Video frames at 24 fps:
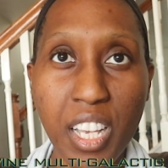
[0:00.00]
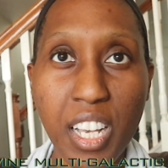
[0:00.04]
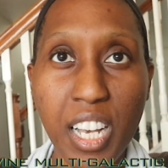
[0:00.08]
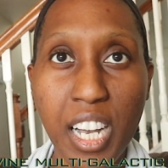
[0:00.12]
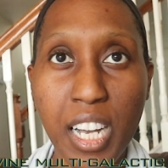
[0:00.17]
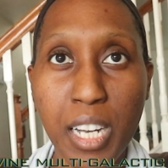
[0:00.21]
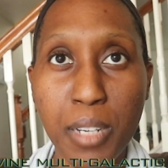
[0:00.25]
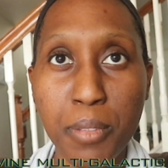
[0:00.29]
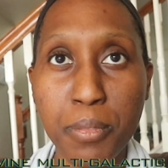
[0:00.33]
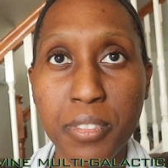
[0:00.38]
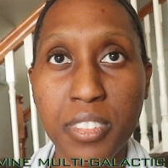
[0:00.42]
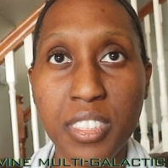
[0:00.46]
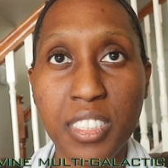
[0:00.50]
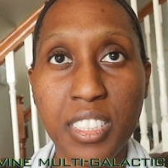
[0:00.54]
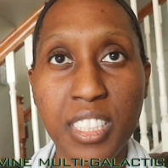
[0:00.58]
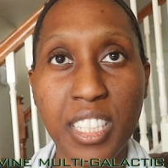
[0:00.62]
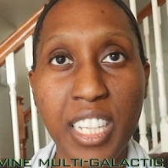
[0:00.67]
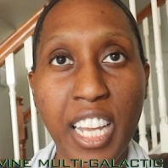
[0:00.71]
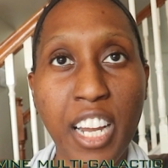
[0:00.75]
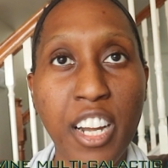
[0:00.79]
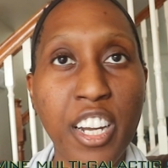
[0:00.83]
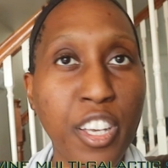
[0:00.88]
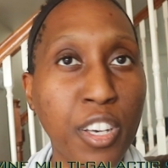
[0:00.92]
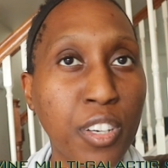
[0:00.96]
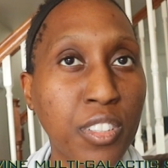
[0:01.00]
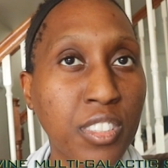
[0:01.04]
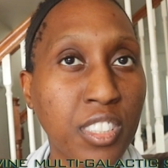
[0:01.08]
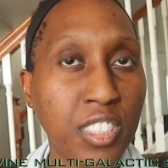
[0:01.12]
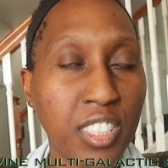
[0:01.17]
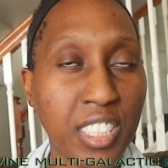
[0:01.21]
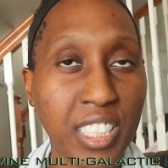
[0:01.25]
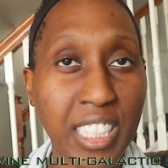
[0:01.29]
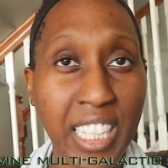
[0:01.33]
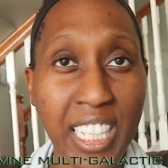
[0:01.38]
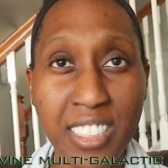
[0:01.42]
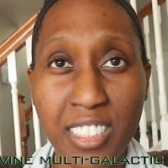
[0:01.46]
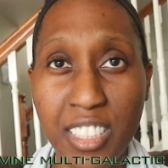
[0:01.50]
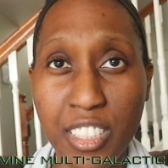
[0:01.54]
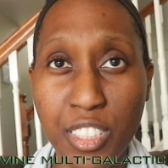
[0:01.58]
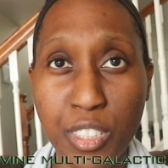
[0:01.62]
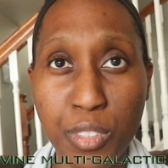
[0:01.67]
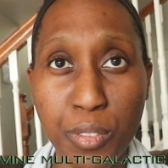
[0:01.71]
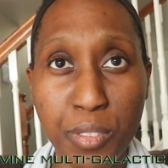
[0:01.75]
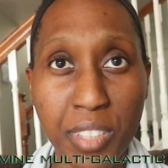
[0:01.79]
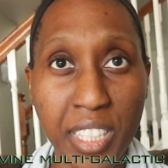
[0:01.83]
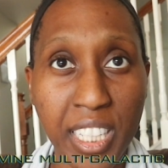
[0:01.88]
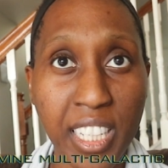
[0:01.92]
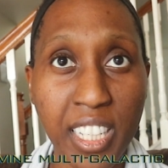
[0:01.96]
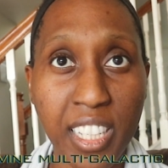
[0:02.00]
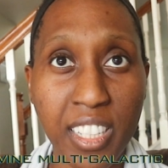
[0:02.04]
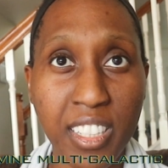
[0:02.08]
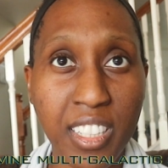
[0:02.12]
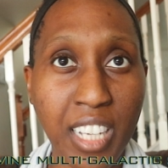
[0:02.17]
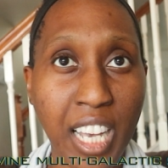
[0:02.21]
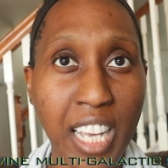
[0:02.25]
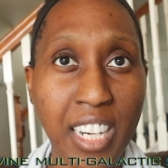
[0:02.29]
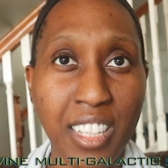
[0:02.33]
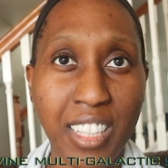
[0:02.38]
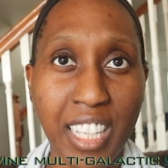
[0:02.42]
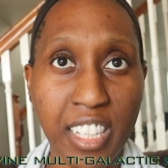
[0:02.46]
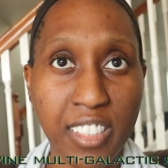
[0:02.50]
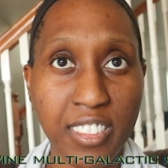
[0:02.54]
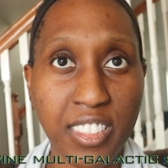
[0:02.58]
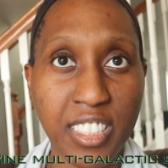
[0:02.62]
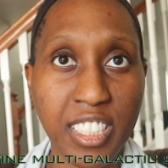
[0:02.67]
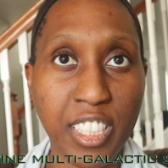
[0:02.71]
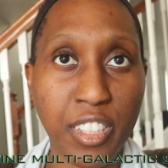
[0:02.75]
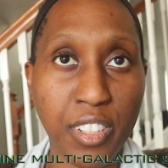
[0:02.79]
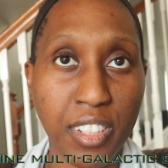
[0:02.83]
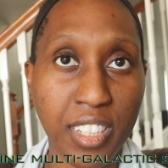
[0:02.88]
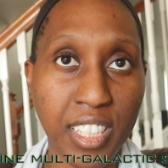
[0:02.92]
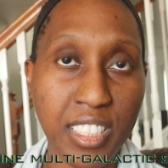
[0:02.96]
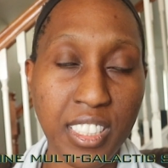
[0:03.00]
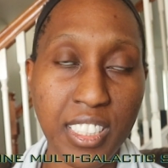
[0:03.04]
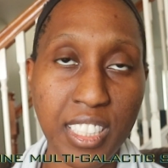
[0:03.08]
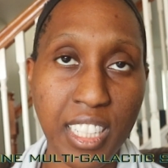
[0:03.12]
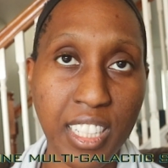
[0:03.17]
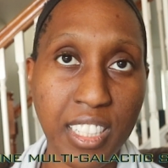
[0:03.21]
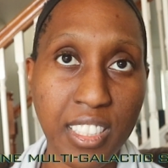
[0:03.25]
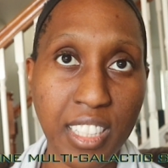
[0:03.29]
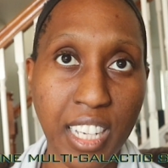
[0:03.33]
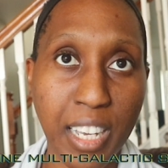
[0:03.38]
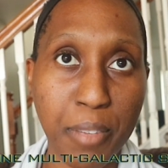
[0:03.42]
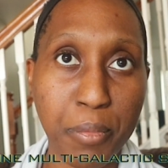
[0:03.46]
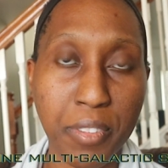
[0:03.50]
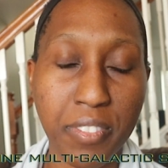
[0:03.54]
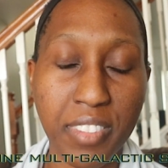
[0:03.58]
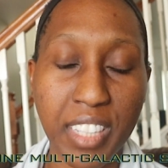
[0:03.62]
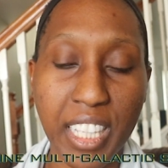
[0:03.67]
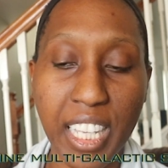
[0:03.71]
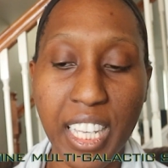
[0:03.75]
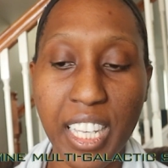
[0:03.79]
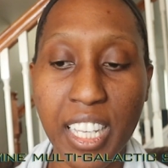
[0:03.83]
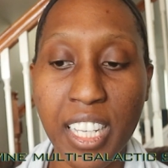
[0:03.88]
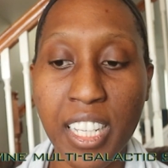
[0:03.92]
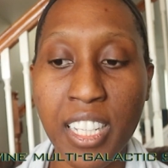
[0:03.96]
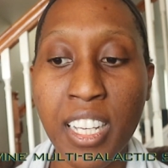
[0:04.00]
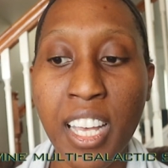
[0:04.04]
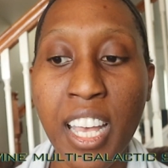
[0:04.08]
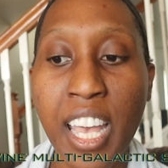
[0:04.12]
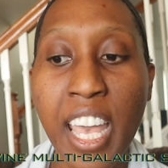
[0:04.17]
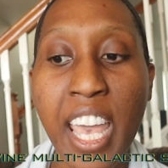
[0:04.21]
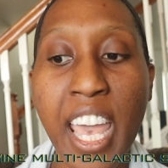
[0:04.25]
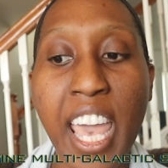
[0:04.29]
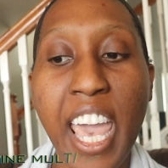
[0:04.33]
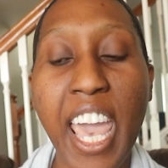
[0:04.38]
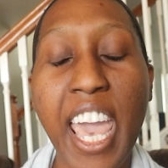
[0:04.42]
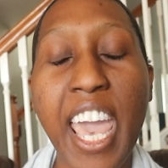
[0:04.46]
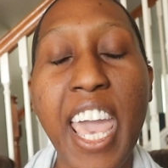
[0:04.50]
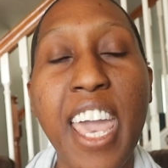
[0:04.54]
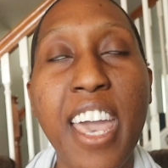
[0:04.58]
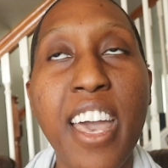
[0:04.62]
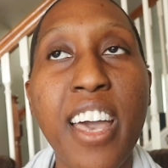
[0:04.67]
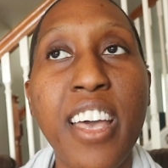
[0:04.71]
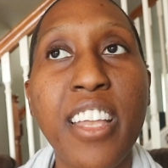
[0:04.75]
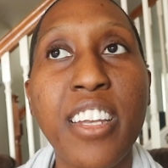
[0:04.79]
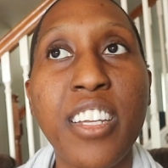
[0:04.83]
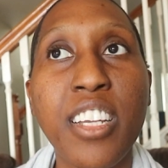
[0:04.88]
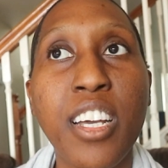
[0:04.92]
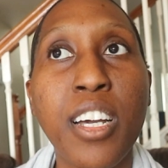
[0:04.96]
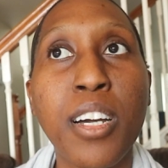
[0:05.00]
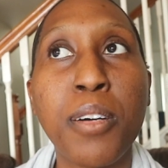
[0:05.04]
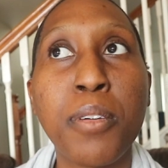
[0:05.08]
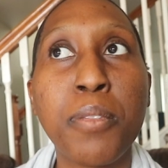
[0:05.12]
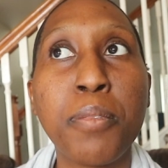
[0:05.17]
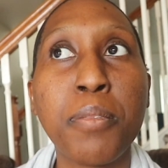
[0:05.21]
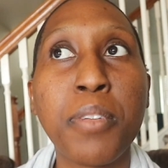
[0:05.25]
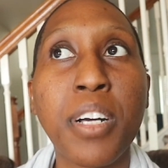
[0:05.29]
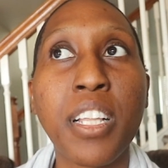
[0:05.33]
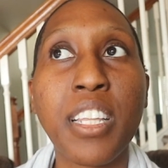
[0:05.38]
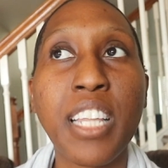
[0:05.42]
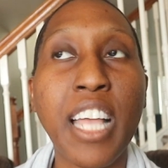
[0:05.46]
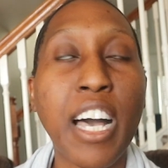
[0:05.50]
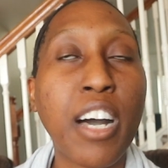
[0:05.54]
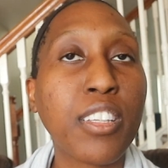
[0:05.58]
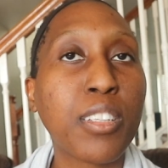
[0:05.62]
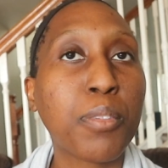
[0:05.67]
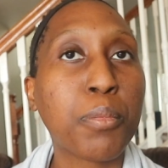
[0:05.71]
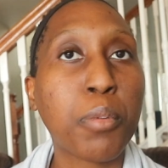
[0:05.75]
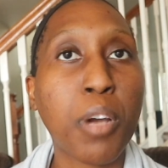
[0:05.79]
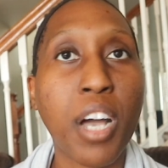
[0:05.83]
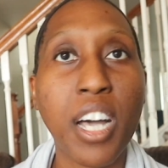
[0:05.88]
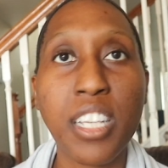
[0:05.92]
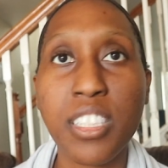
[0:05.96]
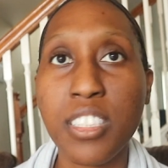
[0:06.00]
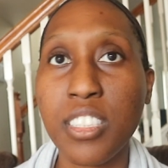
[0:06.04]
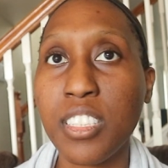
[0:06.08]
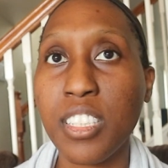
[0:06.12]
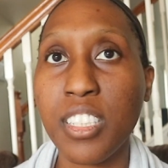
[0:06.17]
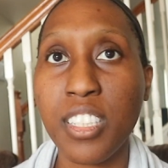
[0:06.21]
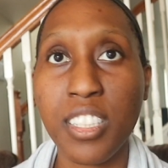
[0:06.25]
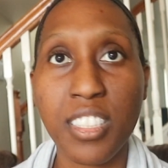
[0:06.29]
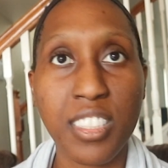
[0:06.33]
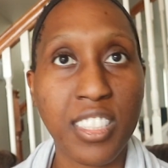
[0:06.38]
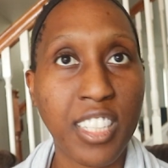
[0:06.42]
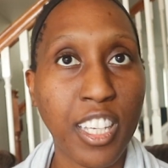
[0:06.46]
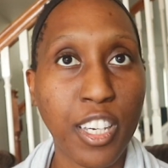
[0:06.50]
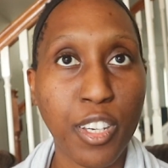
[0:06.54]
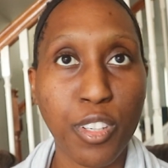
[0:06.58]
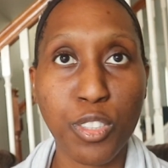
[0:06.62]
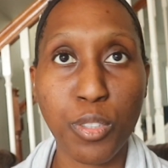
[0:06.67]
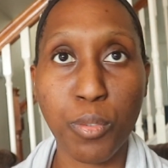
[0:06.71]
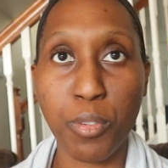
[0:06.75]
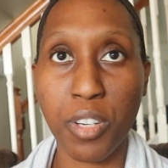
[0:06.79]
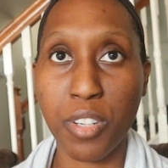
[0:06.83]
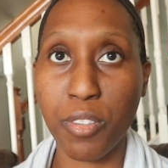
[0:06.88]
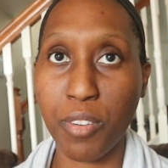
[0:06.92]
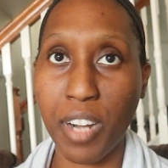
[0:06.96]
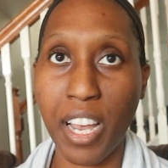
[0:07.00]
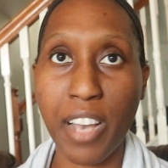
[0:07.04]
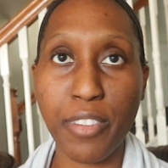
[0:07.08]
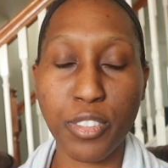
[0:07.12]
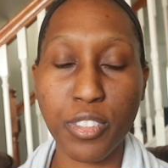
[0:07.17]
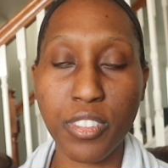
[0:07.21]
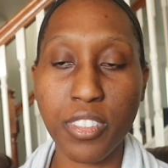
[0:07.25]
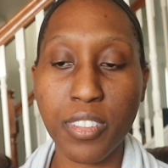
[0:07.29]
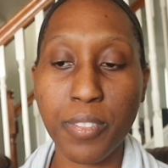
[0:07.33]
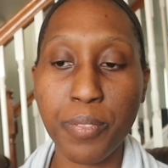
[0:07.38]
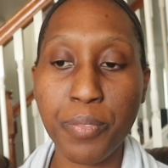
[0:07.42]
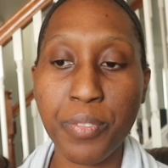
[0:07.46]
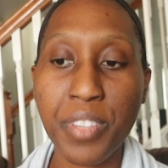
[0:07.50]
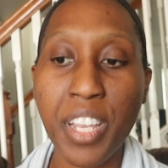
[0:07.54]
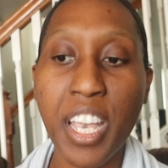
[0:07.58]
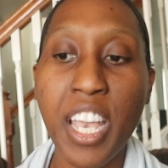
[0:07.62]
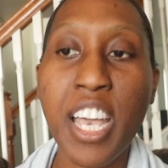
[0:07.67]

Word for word: um, scenarios or things that you need, kind of like a synchronistic type of thing, and um, allow the process to continue to unravel.